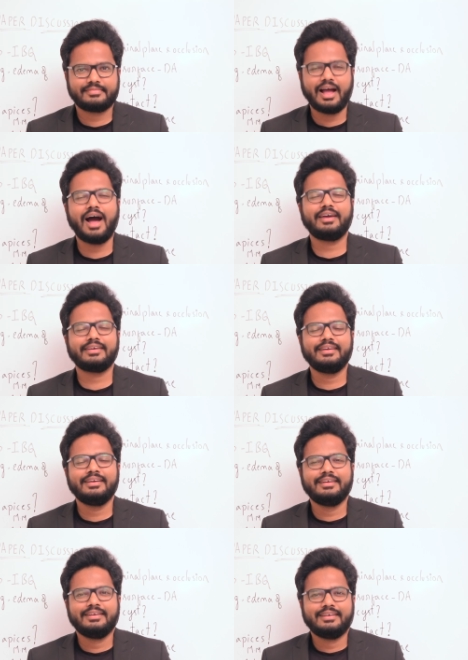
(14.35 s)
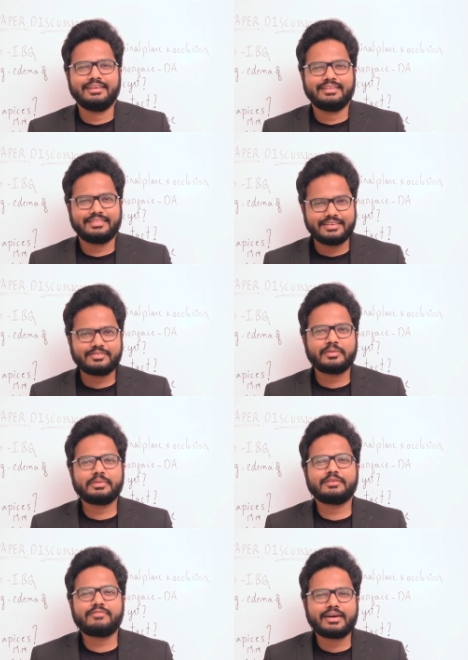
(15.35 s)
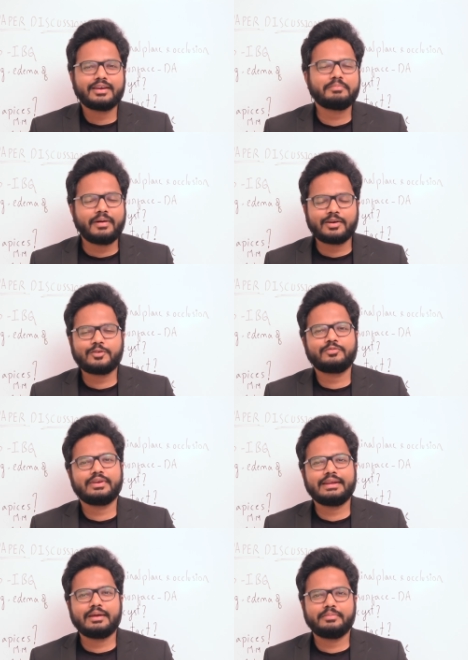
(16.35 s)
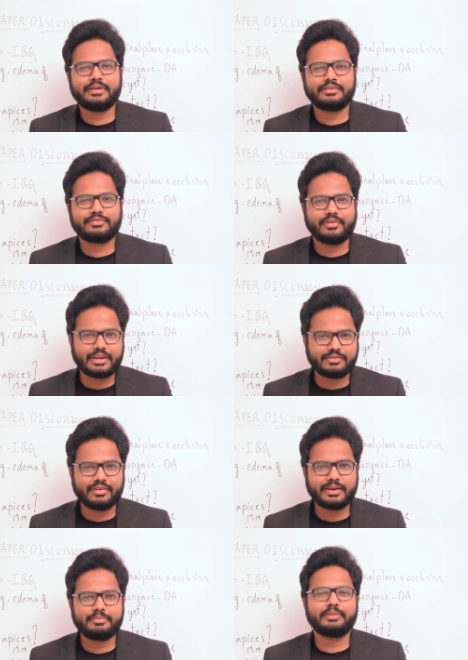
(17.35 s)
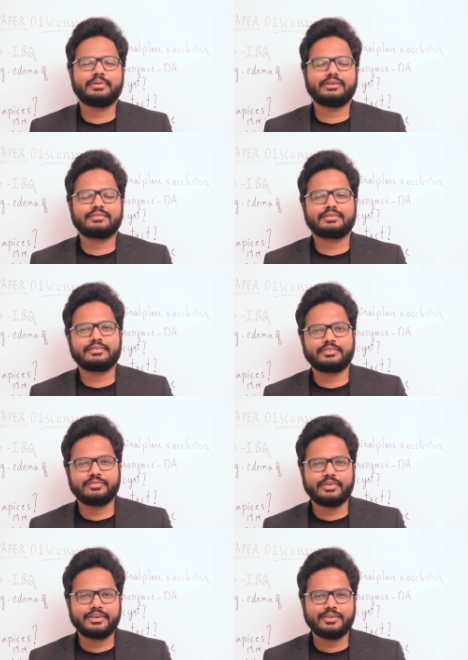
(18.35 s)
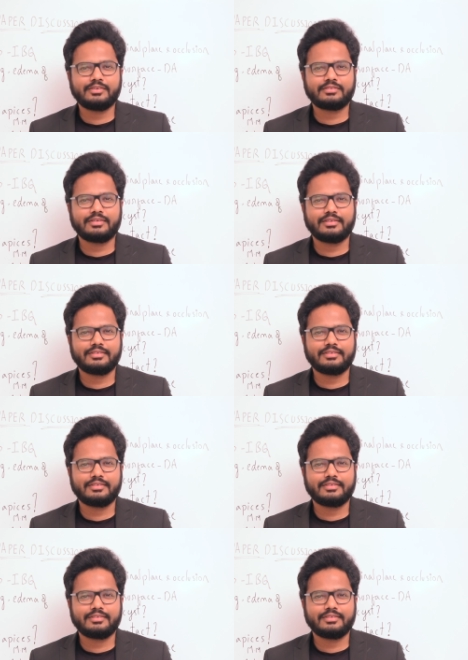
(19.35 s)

Hi, this will be the final part of NEET MDS 2020 paper discussion videos.